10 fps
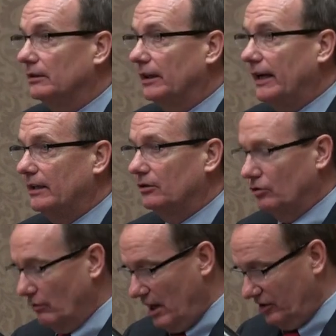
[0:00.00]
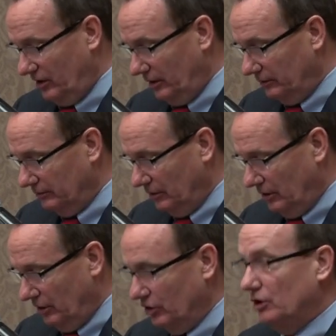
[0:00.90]
Diana Taurasi,
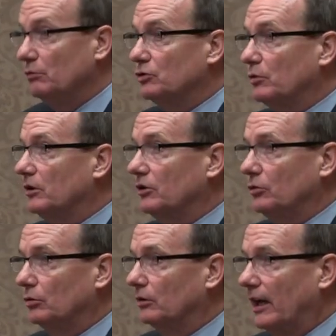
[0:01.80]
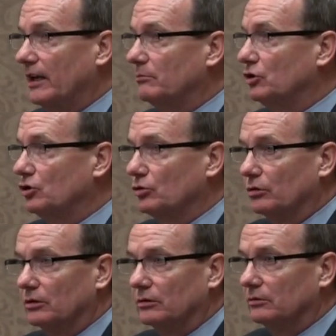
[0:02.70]
she was ridiculed, I am
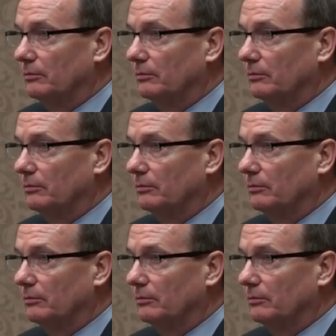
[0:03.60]
sure,